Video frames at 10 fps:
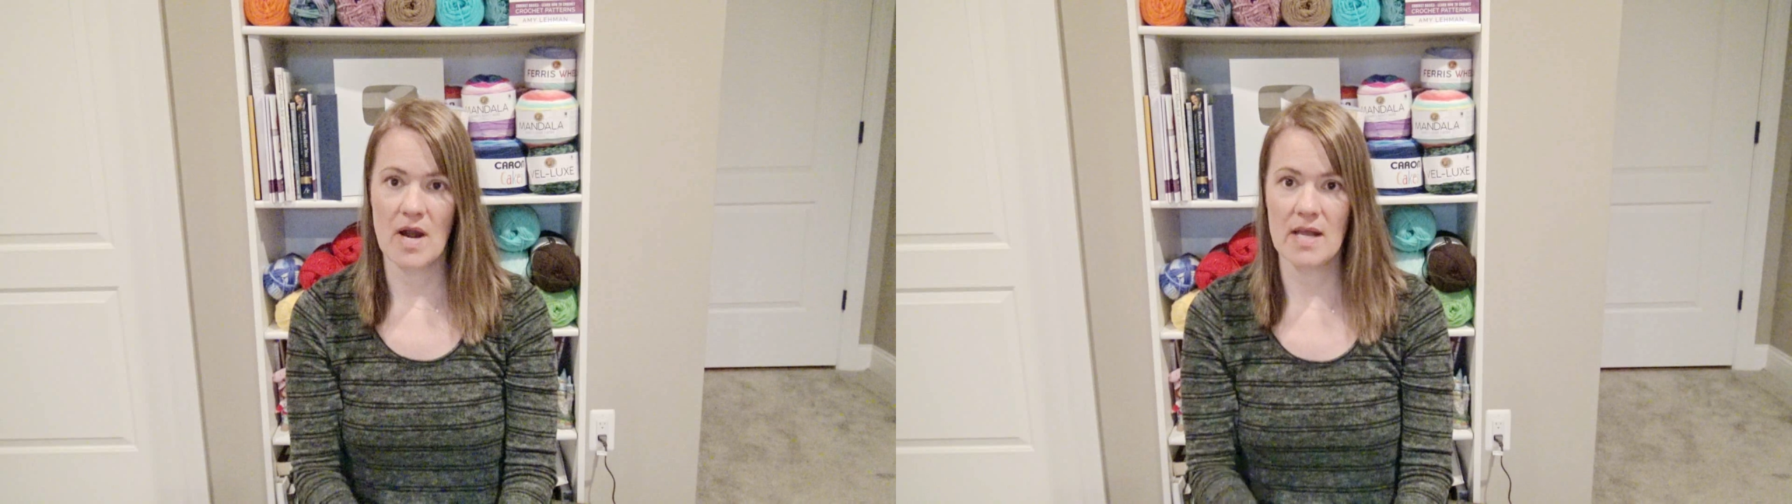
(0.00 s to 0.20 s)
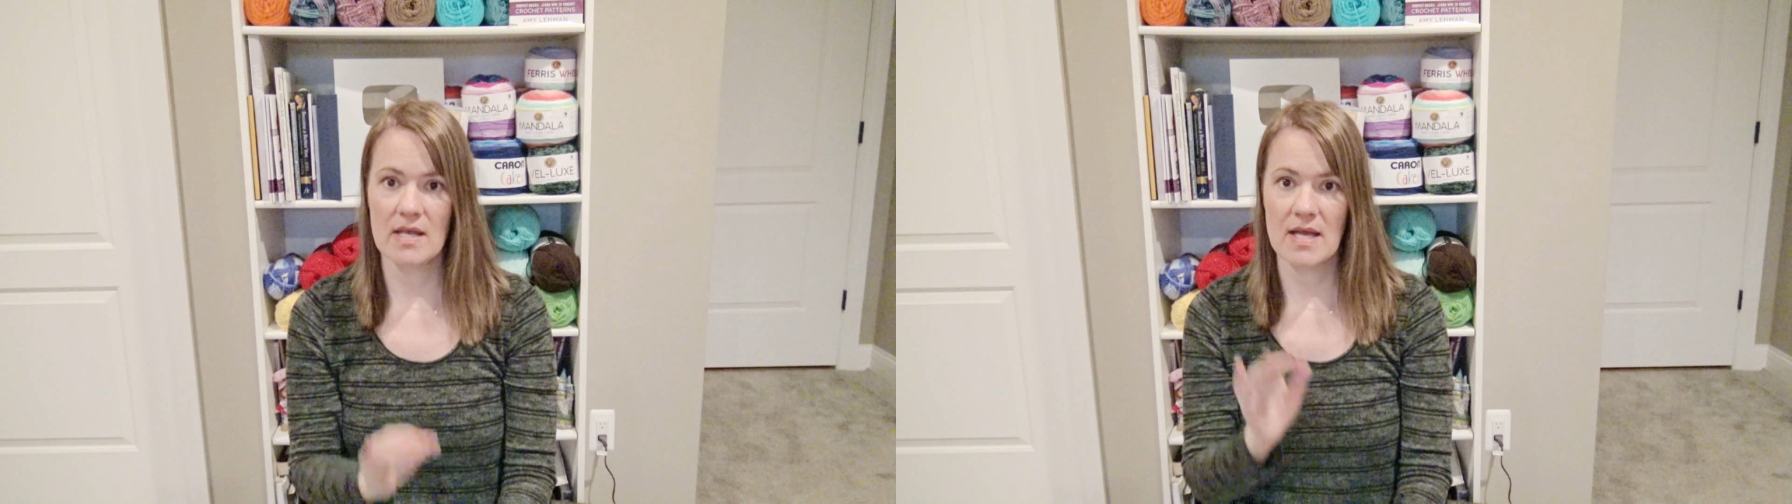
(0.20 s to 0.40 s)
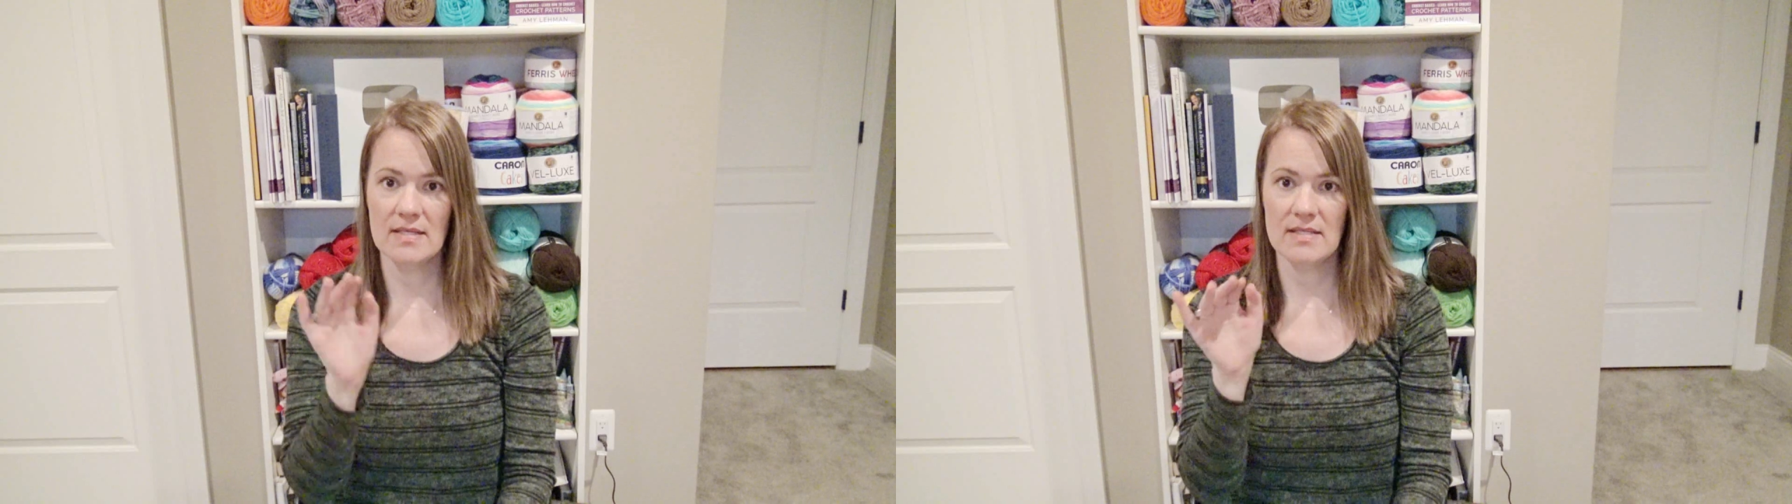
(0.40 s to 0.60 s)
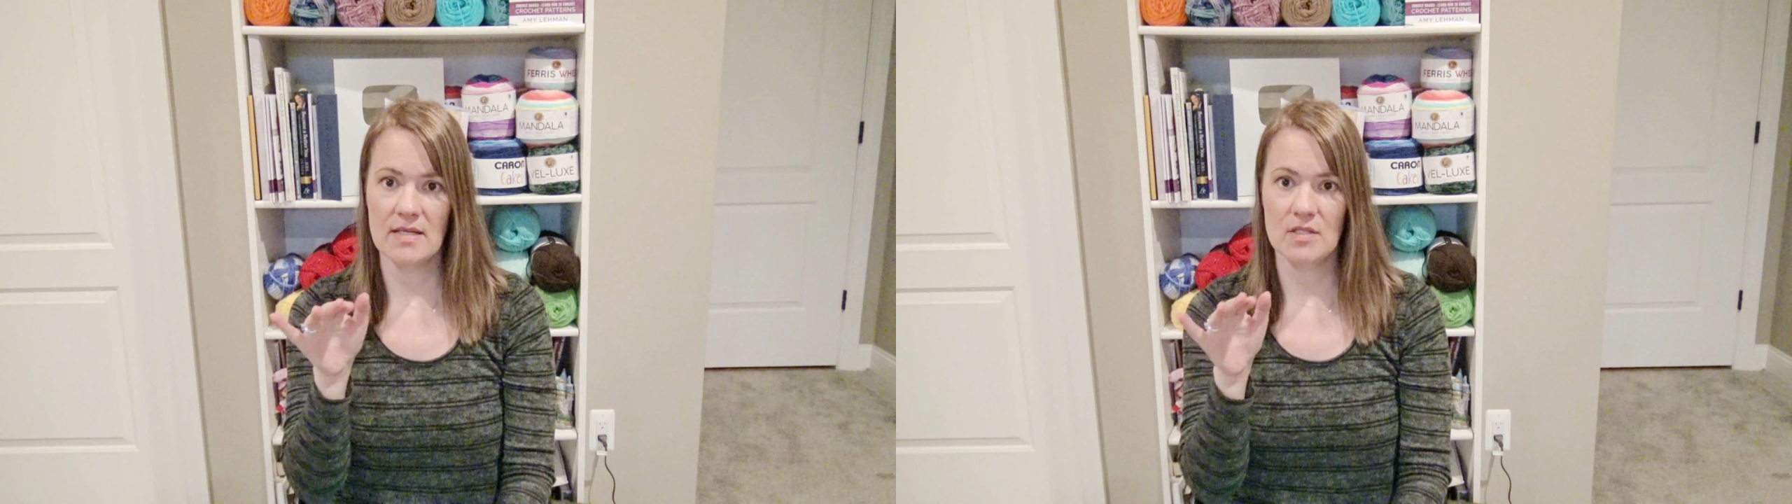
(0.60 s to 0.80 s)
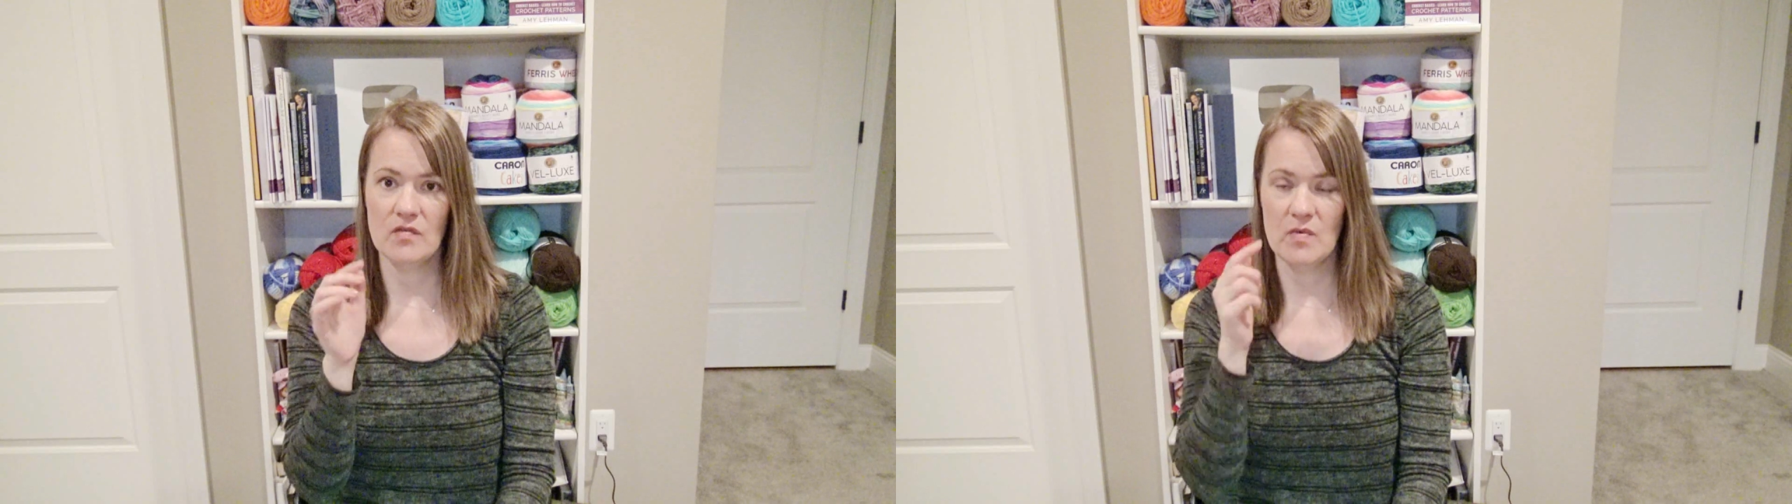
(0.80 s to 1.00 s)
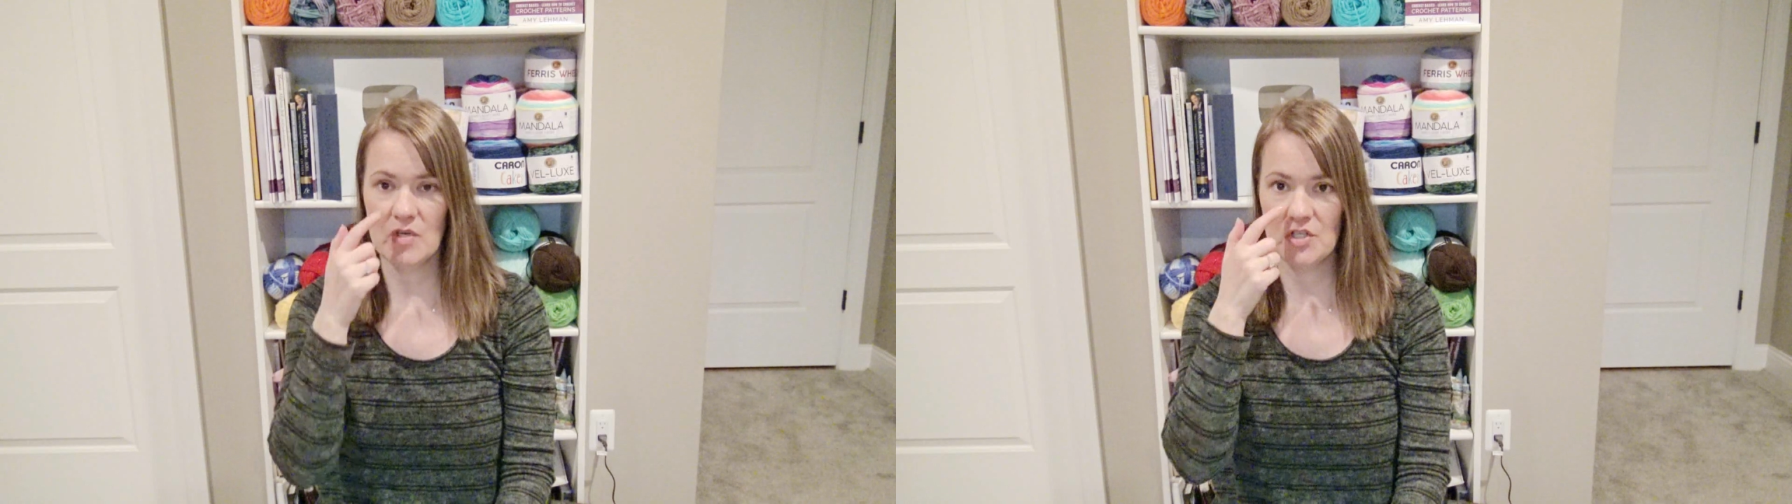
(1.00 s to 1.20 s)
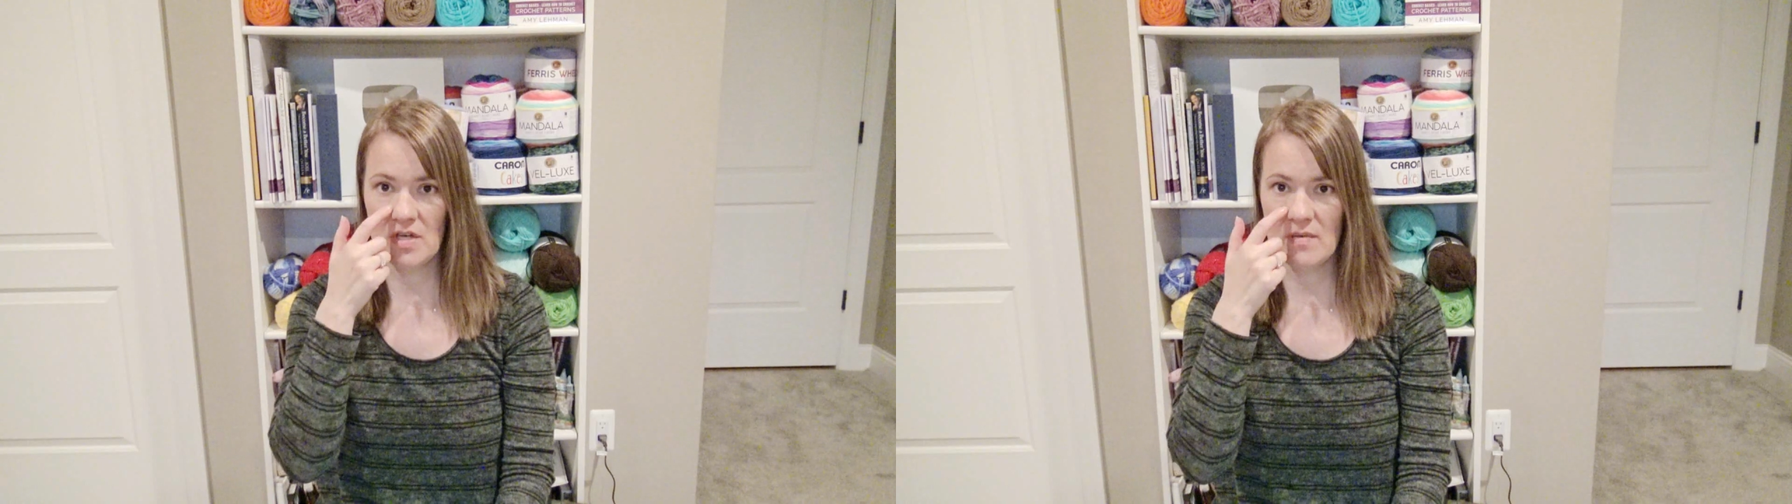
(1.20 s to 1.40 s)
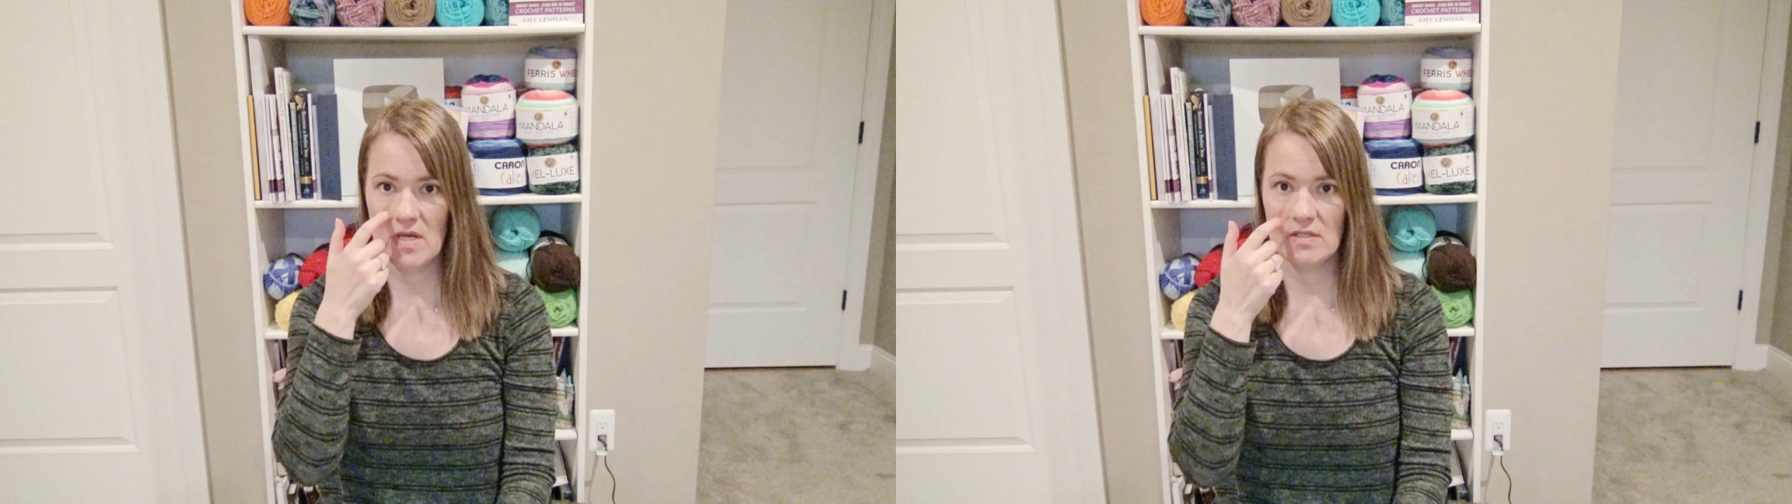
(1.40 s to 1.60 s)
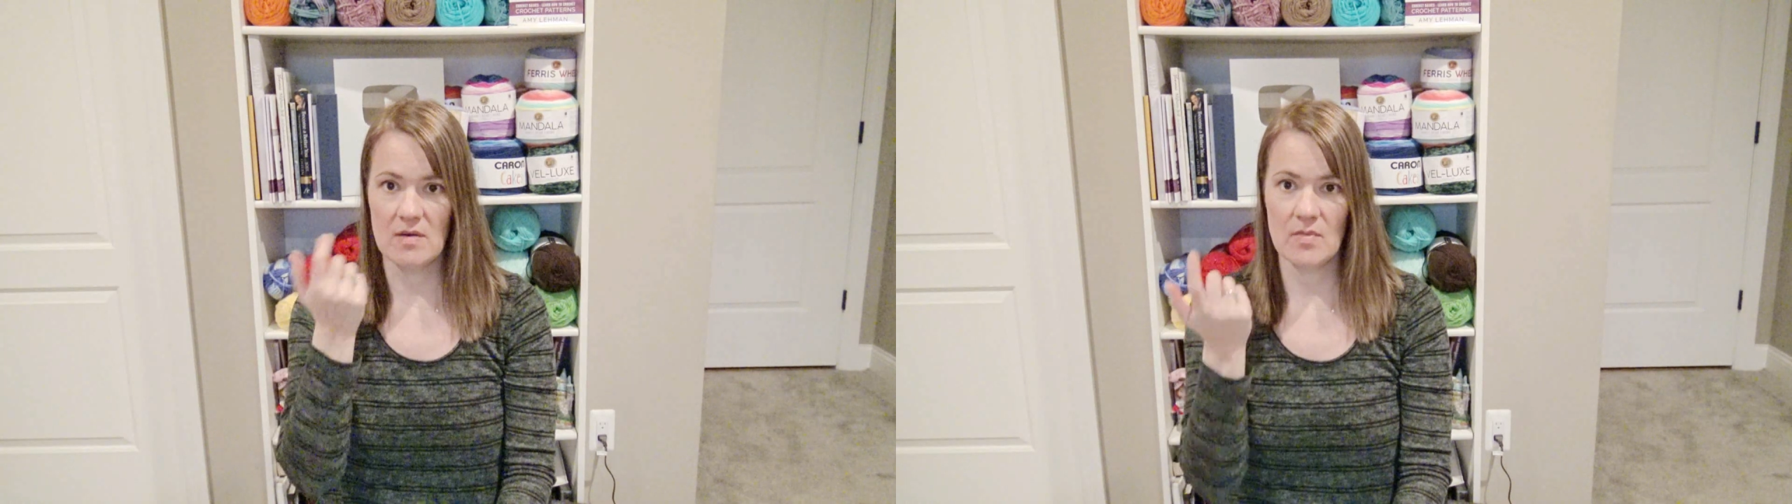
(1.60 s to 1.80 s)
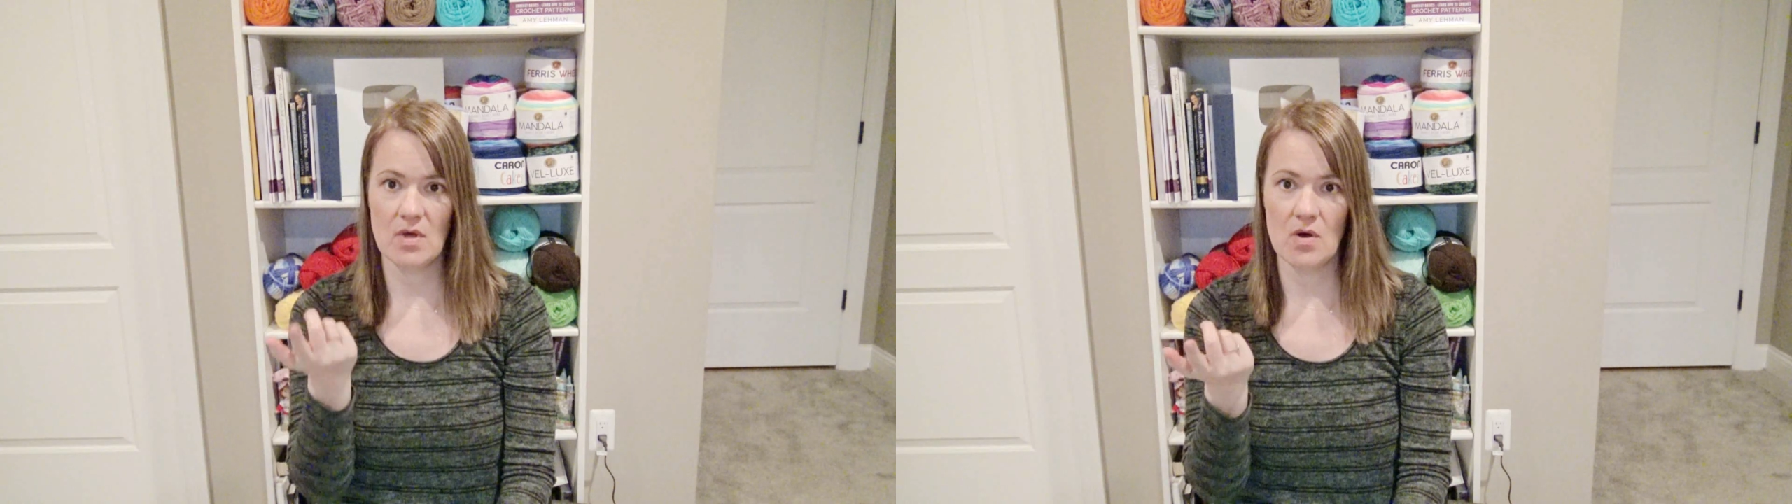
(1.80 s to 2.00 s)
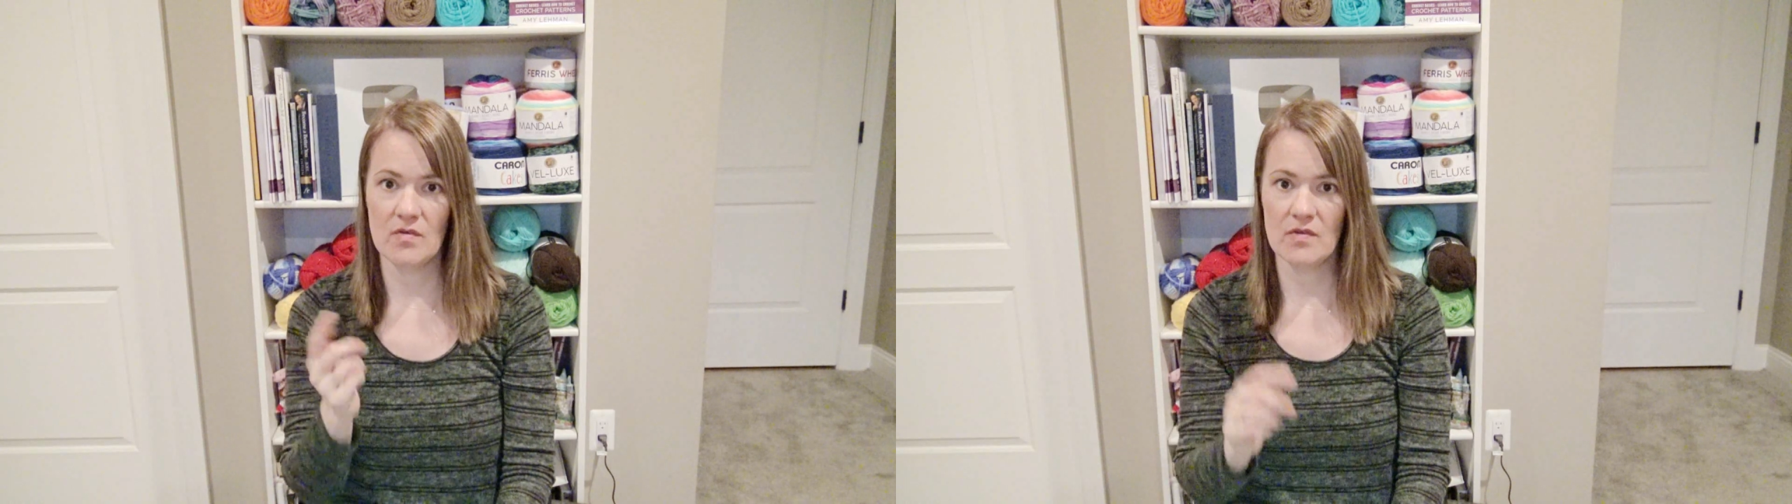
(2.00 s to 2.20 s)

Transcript: or I can contact you if you put your email down below,